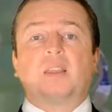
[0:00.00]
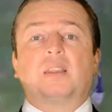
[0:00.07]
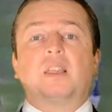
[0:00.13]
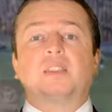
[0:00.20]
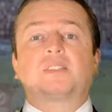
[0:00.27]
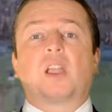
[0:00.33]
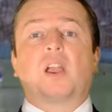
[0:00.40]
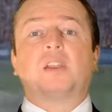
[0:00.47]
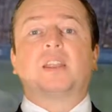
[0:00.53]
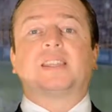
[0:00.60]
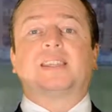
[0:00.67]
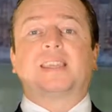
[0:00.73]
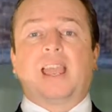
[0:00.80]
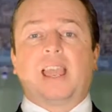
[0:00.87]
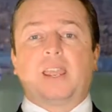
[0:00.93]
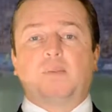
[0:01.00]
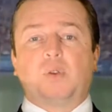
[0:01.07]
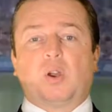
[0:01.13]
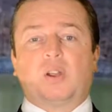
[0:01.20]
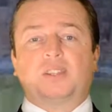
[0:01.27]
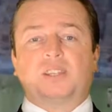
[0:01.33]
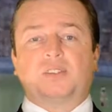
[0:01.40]
Let's go to Game
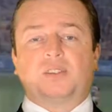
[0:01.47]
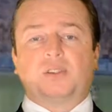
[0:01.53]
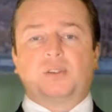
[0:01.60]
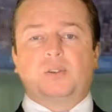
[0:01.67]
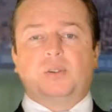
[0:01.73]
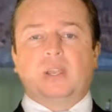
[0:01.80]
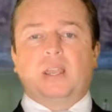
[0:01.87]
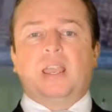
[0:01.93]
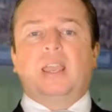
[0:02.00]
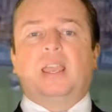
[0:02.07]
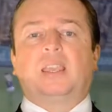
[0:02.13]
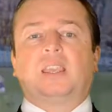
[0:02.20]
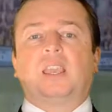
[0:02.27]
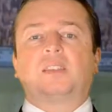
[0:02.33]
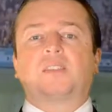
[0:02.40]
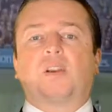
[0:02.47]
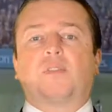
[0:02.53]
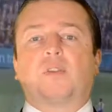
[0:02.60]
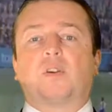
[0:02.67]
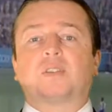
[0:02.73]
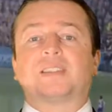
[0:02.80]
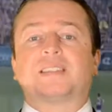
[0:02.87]
92. It kicks off
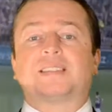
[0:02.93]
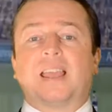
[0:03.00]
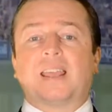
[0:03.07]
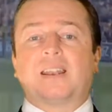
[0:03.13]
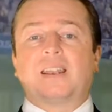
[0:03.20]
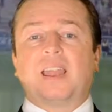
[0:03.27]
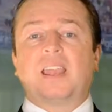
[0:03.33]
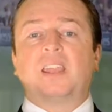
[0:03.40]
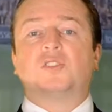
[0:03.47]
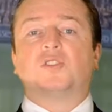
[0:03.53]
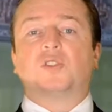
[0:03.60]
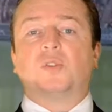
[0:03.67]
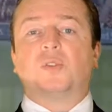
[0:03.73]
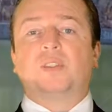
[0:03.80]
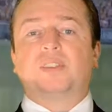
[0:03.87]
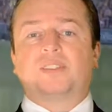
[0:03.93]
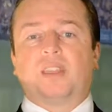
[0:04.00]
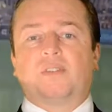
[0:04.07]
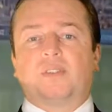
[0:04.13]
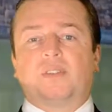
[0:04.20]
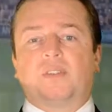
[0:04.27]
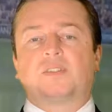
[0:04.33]
on Saturday, June the
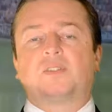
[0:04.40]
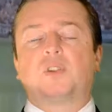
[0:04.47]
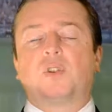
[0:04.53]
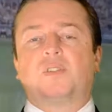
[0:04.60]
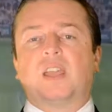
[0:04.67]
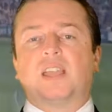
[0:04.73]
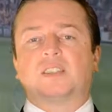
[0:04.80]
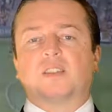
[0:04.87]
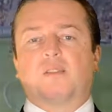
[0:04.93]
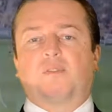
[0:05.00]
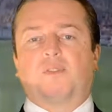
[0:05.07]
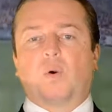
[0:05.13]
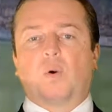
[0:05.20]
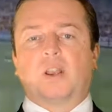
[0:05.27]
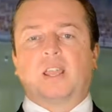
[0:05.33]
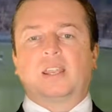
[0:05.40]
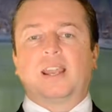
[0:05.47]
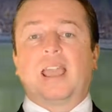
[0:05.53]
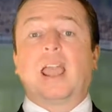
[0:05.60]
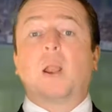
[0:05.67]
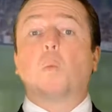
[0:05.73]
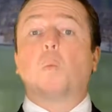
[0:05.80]
7th, 2014
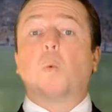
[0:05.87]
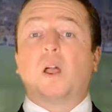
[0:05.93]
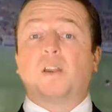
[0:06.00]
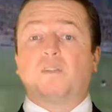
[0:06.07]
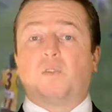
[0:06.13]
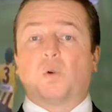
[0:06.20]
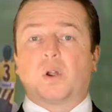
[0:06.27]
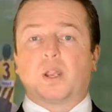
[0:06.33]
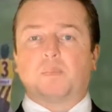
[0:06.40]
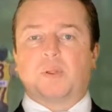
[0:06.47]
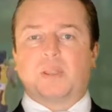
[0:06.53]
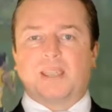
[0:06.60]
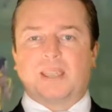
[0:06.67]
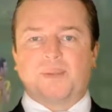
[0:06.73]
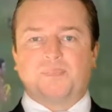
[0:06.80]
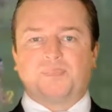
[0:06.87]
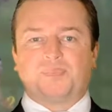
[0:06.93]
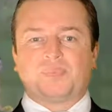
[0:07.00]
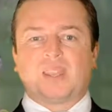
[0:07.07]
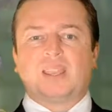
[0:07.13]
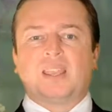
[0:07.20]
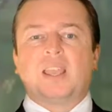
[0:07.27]
at 1:40 p.m.
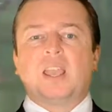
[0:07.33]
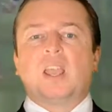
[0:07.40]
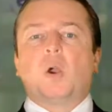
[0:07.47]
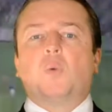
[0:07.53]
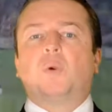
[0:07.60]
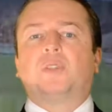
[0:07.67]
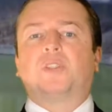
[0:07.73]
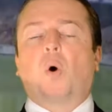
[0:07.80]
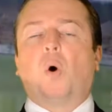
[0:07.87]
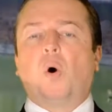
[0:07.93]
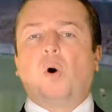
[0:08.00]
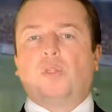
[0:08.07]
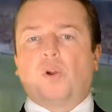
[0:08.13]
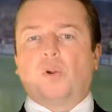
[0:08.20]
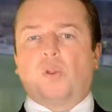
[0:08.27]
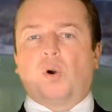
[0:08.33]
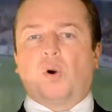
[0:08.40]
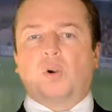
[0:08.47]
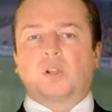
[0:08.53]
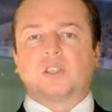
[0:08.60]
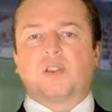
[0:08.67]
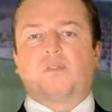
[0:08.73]
with the Hawthorn
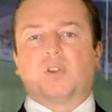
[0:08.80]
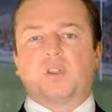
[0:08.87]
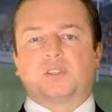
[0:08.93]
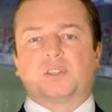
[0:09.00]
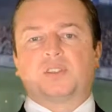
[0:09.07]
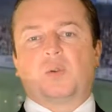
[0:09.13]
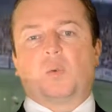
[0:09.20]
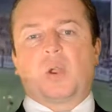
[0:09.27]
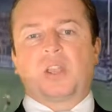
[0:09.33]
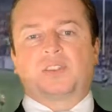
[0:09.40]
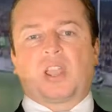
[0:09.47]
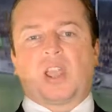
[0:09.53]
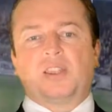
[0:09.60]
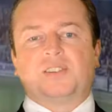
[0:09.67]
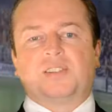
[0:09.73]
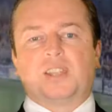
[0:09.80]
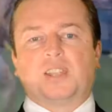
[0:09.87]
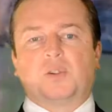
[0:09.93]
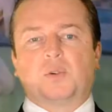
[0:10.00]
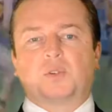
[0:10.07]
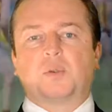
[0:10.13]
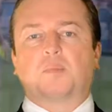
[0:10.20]
Hawks versus the West Coast
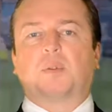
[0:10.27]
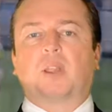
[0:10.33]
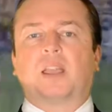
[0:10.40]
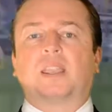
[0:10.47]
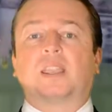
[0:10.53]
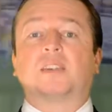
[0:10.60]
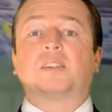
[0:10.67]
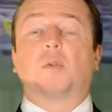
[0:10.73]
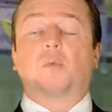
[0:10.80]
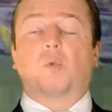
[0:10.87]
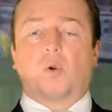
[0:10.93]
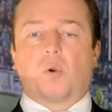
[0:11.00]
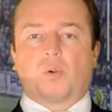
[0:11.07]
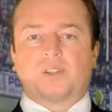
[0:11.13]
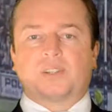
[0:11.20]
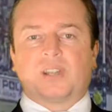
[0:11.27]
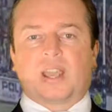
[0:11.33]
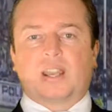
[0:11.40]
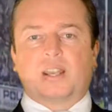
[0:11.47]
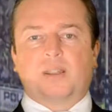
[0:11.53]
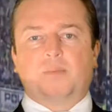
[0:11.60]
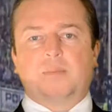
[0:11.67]
Eagles playing at Aurora
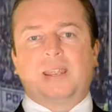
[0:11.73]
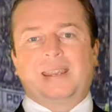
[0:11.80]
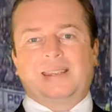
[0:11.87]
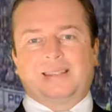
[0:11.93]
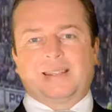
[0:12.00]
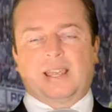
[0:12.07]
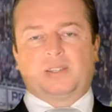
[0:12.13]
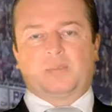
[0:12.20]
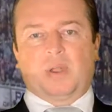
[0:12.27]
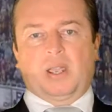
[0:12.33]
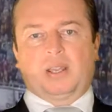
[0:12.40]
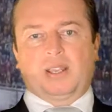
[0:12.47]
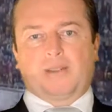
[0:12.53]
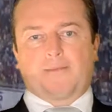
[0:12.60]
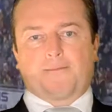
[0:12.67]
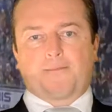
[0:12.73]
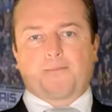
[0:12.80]
Stadium in Tasmania.